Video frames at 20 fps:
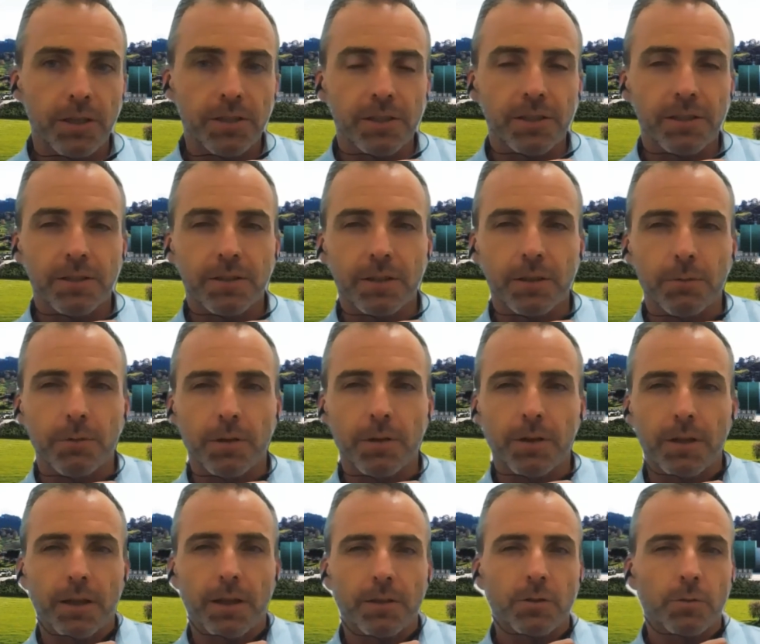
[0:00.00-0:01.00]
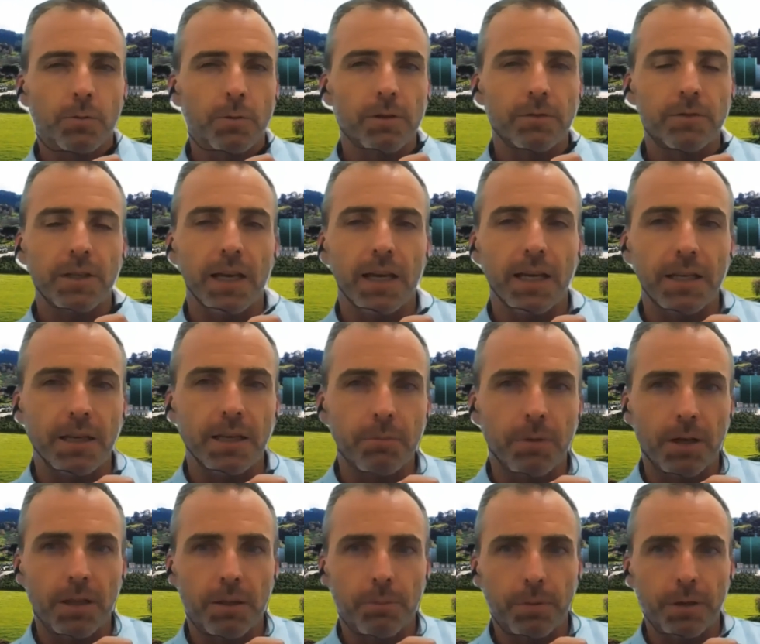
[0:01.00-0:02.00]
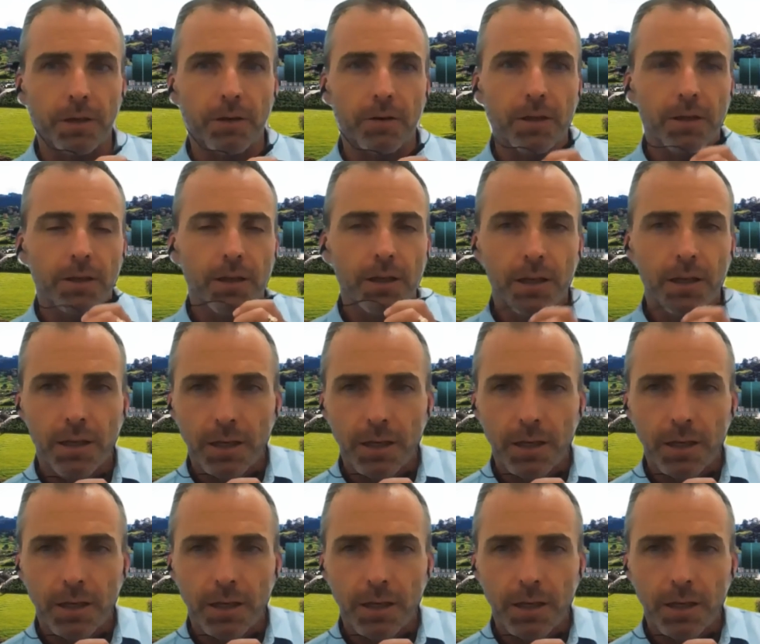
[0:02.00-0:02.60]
is still within that 12 to 18 month period,